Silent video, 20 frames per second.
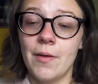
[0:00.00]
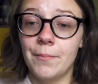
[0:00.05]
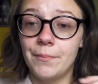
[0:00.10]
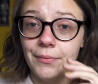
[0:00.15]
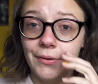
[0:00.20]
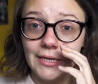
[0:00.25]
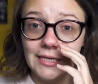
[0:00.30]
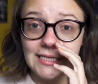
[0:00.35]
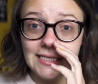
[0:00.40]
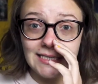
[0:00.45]

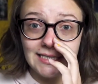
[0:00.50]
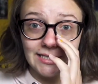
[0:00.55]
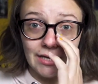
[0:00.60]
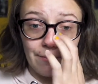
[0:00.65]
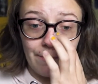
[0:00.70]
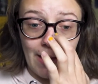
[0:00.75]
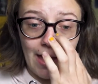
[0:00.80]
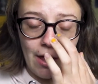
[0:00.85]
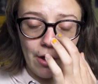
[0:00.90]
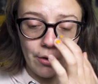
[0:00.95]
But
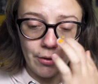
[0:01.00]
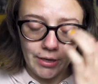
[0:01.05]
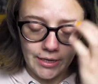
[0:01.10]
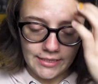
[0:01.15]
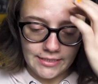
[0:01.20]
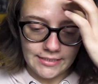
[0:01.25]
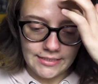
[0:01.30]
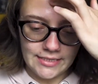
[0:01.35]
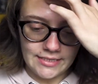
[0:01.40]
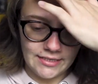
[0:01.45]
somehow
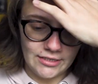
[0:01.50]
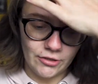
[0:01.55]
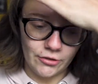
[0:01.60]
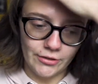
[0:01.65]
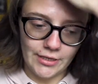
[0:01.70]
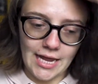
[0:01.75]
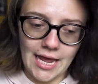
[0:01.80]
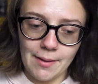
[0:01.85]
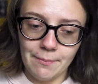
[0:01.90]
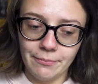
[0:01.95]
it did not
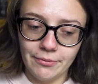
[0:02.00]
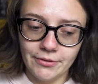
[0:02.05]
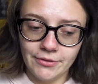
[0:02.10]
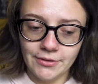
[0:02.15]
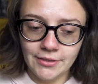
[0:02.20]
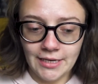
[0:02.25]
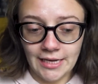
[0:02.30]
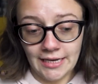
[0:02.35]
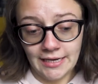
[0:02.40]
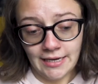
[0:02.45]

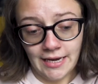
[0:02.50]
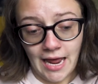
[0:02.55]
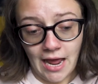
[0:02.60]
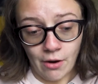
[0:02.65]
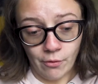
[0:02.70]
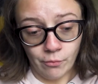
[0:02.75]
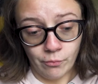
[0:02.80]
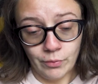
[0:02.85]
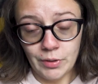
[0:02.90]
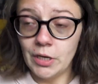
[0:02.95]
happen and
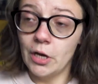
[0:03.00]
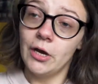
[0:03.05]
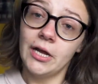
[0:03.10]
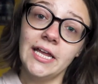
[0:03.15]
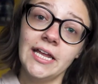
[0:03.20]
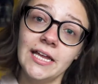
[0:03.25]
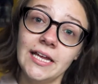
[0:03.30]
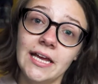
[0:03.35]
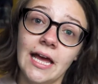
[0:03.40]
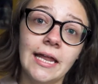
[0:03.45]
now we are
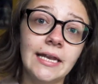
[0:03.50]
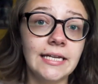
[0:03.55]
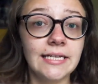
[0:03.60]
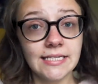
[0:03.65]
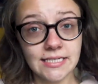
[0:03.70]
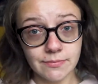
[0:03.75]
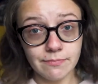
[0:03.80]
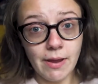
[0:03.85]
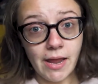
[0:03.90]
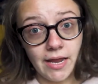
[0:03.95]
here and
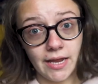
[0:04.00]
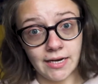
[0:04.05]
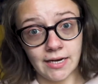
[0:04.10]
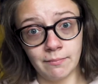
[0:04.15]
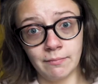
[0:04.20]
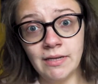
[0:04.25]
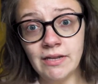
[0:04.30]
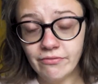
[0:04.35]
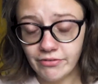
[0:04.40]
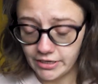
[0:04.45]
it's May and
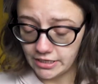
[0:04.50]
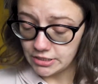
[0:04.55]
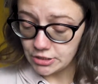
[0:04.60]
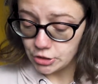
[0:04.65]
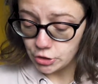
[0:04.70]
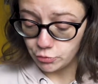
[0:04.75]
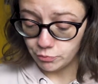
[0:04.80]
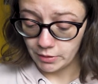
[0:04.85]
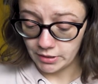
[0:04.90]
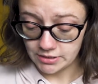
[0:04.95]
I'm leaving in
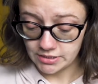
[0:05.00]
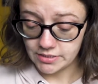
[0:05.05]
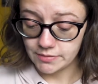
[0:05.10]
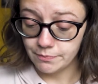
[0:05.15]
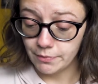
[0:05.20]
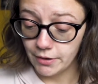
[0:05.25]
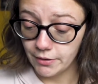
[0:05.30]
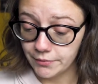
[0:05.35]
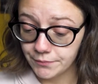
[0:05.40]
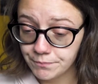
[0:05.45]
two months,
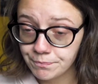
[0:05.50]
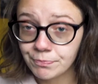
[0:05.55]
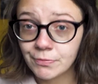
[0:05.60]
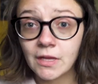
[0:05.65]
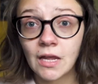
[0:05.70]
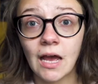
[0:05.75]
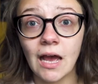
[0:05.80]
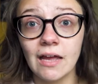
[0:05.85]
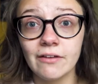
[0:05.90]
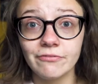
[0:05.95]
but
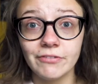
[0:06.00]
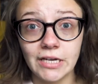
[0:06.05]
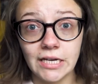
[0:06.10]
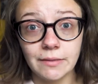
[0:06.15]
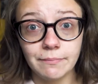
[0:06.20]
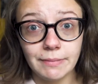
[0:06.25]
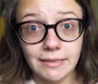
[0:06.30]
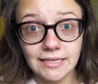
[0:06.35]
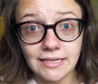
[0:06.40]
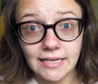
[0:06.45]
I
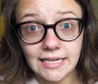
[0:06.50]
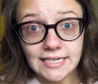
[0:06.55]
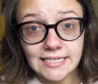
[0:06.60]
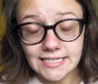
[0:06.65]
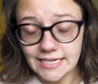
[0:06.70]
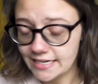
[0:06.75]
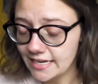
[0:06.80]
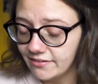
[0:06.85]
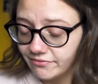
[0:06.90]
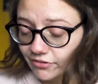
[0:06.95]
figured better late
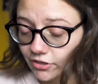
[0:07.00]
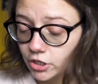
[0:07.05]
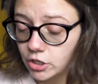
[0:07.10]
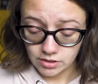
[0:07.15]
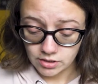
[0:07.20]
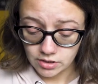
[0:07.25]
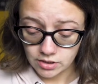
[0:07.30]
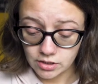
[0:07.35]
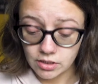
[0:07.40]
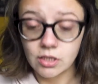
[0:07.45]
than never.
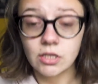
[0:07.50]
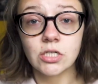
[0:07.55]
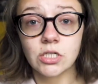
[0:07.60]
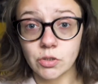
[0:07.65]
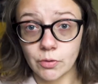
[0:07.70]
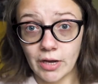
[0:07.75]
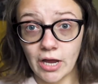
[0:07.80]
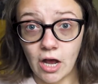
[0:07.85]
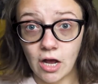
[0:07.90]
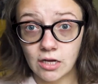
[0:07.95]

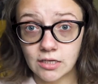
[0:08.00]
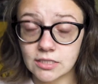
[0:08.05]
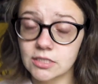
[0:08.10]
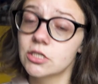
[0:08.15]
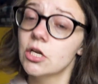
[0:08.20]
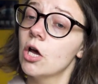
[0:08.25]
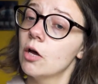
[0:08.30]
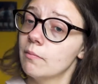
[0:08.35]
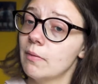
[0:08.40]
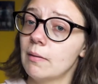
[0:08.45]
So I asked
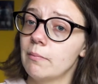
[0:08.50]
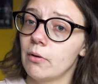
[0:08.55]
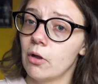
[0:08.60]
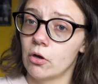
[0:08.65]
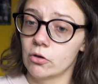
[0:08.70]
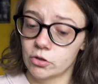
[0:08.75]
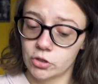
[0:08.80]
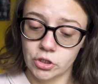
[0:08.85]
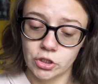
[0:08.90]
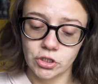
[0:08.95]
on my
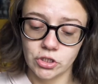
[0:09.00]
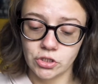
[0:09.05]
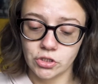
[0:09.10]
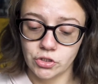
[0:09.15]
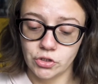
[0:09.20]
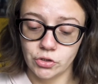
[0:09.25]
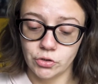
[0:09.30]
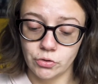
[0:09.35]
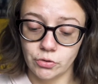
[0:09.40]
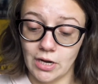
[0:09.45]
blog
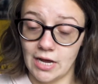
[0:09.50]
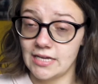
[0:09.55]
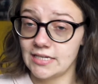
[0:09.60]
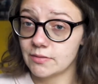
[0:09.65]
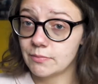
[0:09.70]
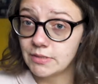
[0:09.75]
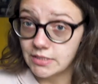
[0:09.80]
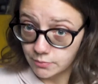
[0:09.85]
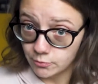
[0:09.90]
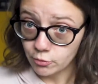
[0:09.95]
to
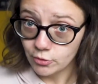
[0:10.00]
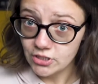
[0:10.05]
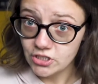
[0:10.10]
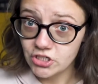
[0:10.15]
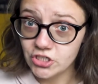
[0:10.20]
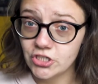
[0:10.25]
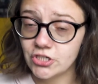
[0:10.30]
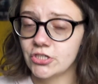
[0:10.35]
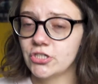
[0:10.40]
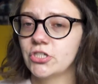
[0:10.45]
ask me some
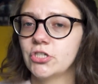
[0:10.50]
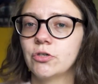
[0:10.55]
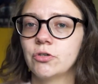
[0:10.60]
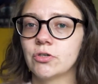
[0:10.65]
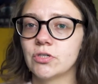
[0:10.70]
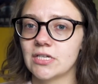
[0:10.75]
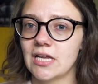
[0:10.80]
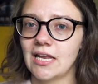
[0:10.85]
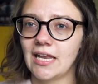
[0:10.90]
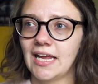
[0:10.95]
questions
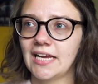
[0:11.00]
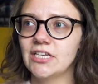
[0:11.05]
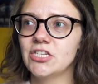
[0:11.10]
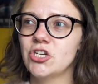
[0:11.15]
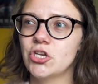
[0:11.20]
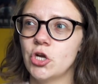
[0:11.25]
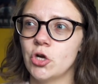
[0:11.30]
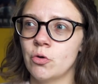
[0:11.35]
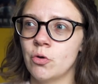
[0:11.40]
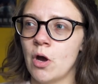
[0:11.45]
you'd like to
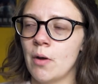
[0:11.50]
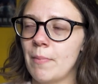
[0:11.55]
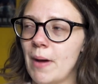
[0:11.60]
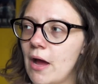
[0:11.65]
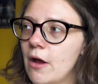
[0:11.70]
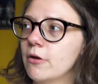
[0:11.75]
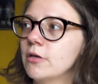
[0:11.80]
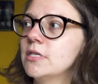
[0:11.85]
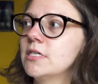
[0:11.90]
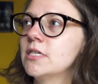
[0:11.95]
know
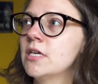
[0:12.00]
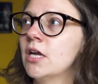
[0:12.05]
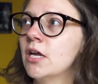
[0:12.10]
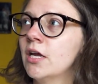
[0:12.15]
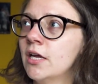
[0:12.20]
about